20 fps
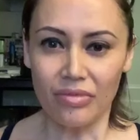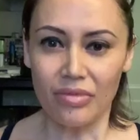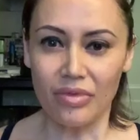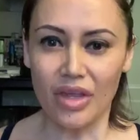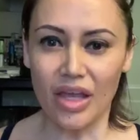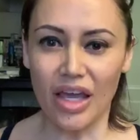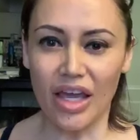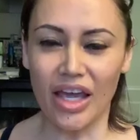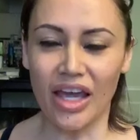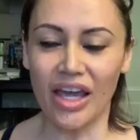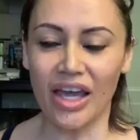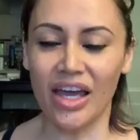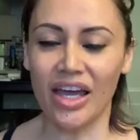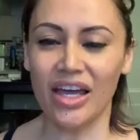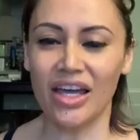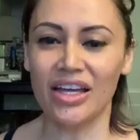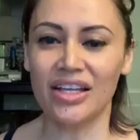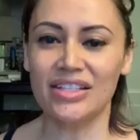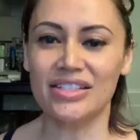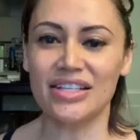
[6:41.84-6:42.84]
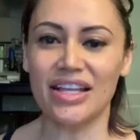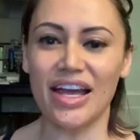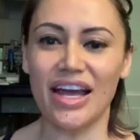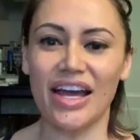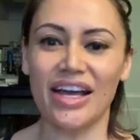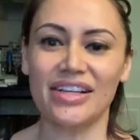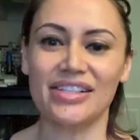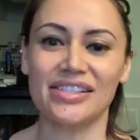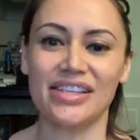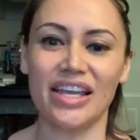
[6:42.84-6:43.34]
And
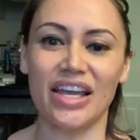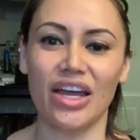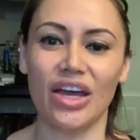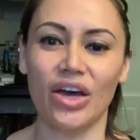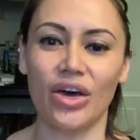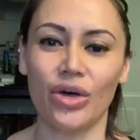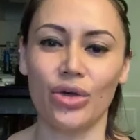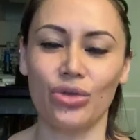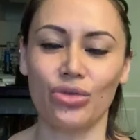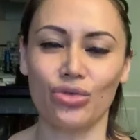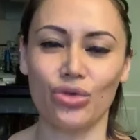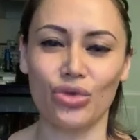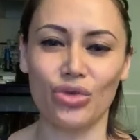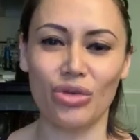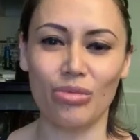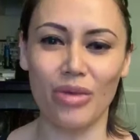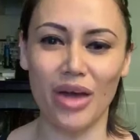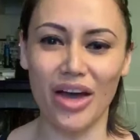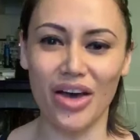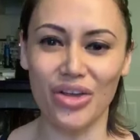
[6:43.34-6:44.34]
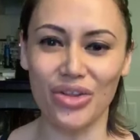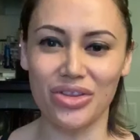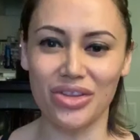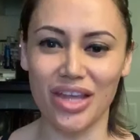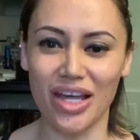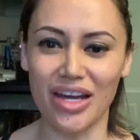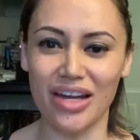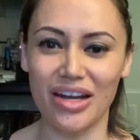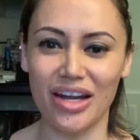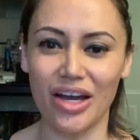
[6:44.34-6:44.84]
exhale through the mouth,
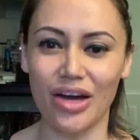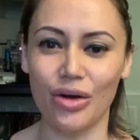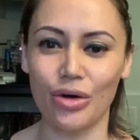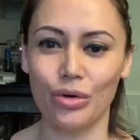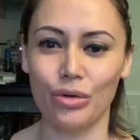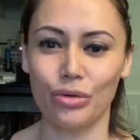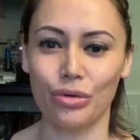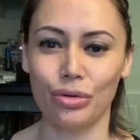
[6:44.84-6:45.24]
let it out.